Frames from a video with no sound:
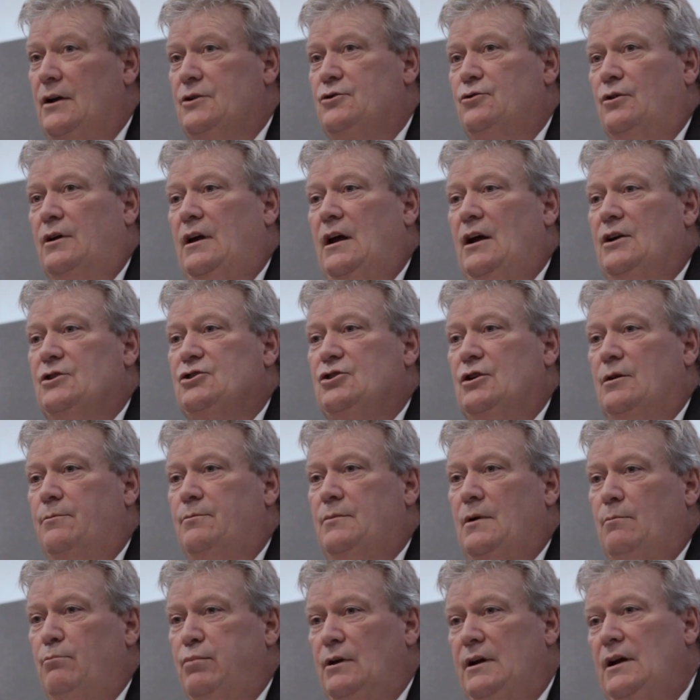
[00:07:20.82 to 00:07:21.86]
natural gas
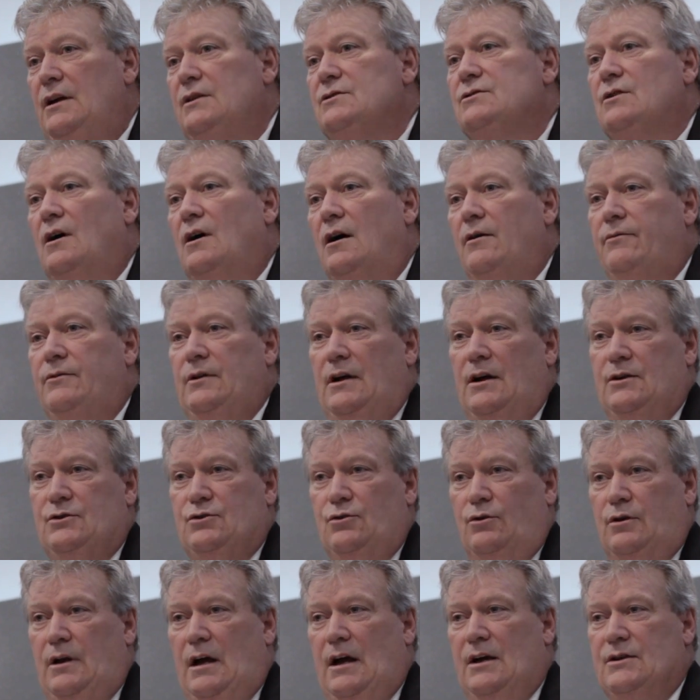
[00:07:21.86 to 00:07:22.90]
ship bleeds off
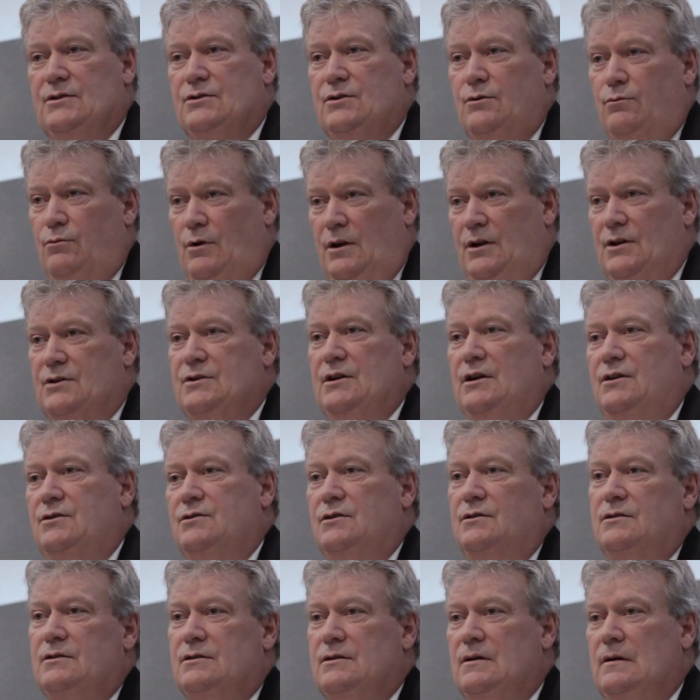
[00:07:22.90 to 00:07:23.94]
natural gas to run its
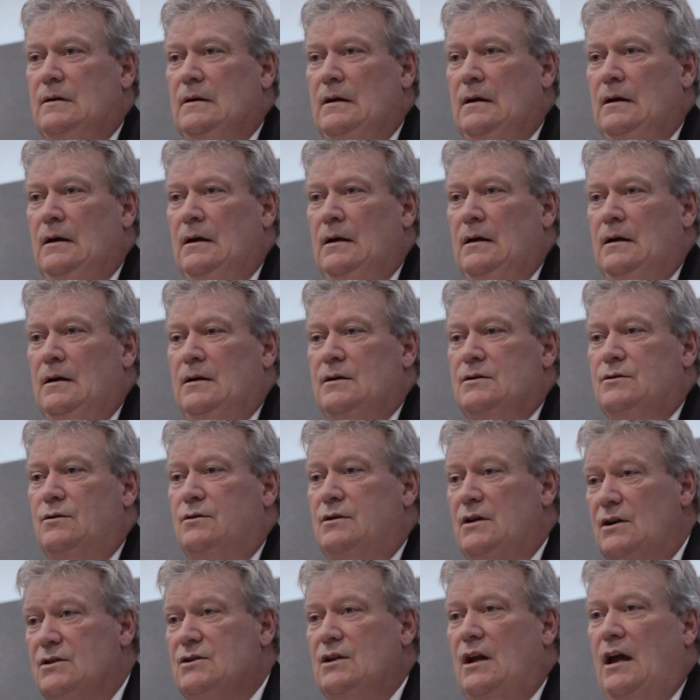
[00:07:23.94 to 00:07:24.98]
engines. So
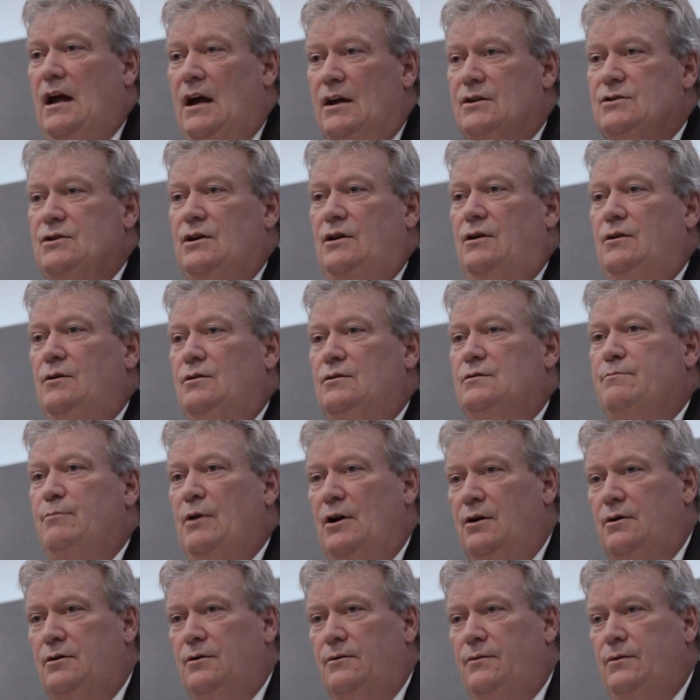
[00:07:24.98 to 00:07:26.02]
it doesn't actually use
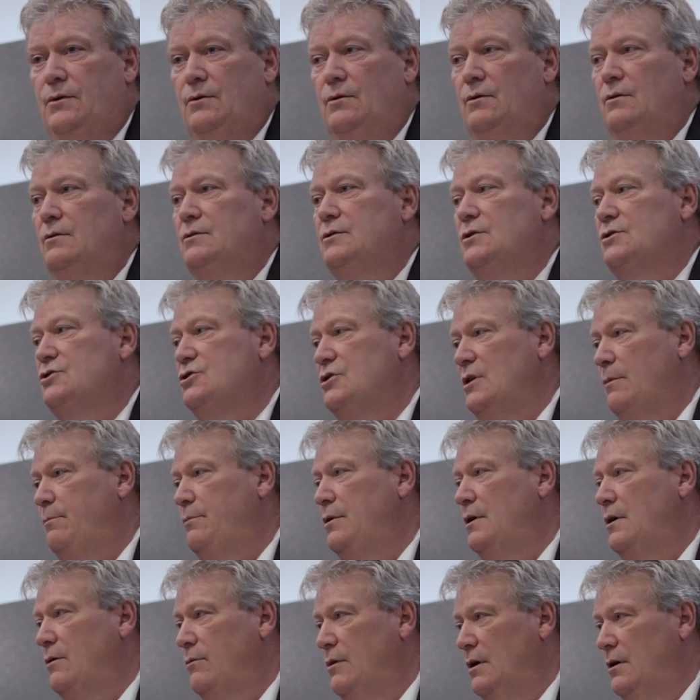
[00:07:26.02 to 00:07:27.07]
bunker fuel to
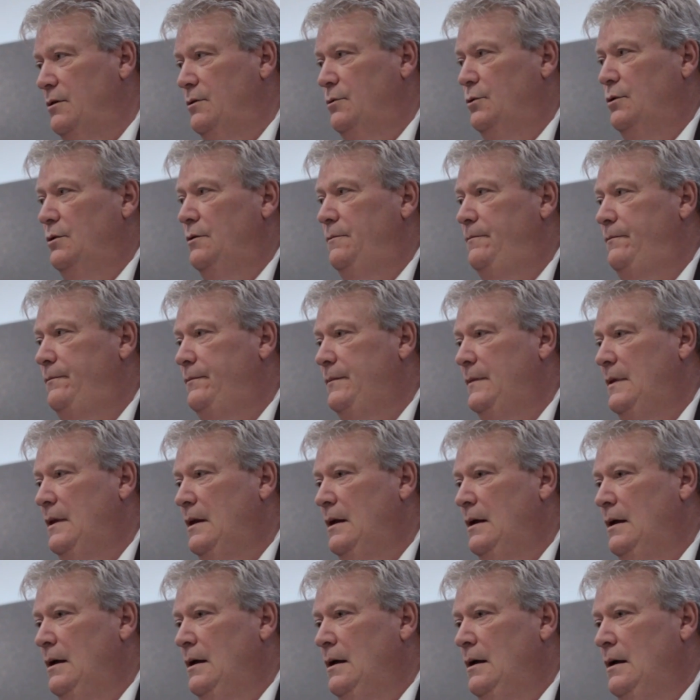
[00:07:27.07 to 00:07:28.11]
ship around the world.
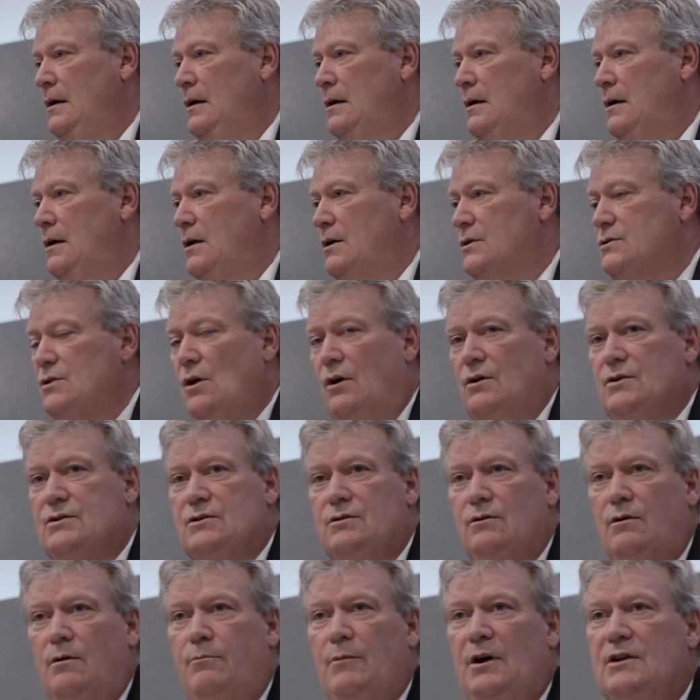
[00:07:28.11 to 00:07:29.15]
It is
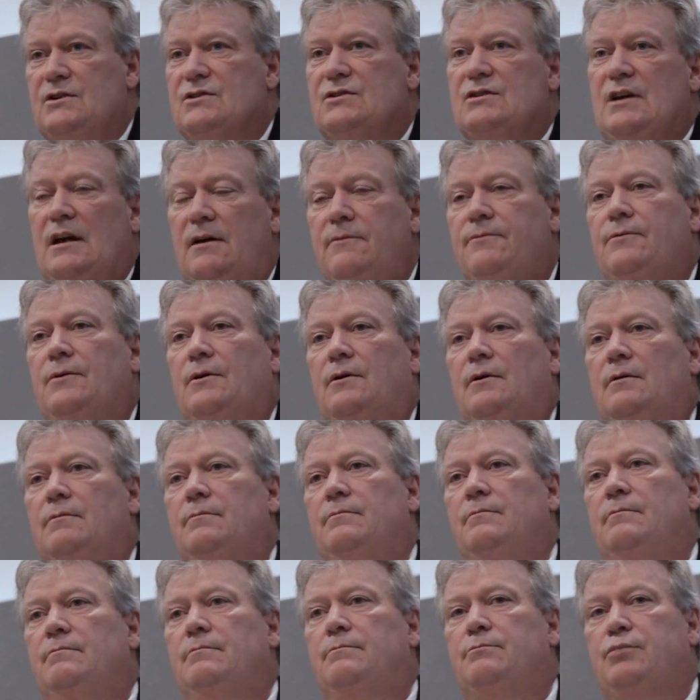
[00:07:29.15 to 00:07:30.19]
also a much safer
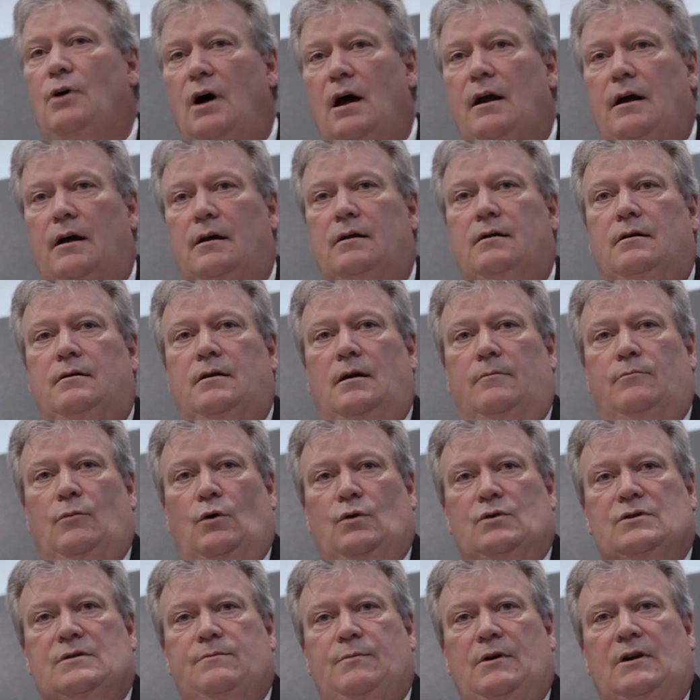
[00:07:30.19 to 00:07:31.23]
product than
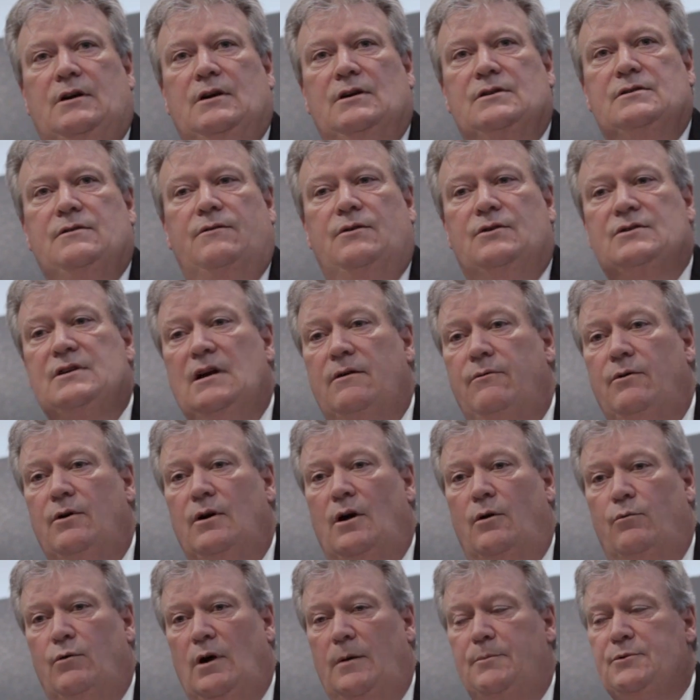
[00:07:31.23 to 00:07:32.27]
most, because if there's
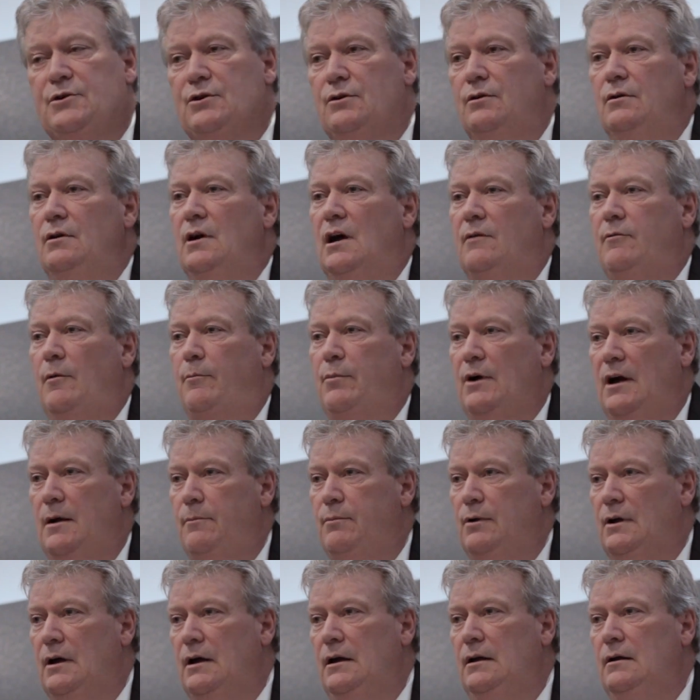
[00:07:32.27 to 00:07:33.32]
ever a rupture of a
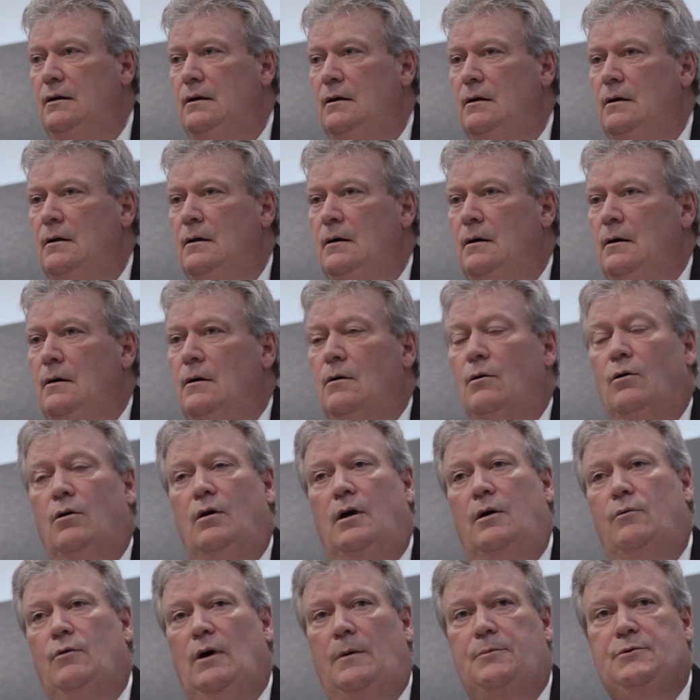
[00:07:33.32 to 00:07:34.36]
pipeline
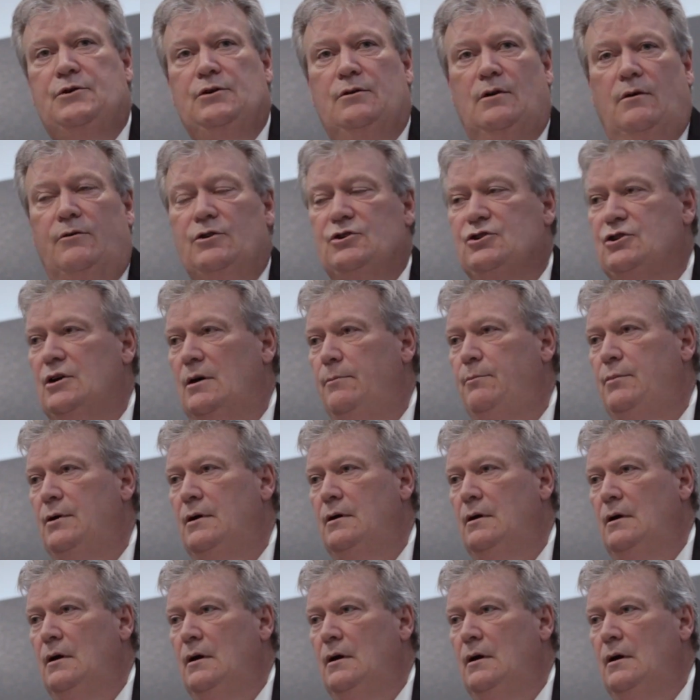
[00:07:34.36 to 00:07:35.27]
or a rupture of a ship,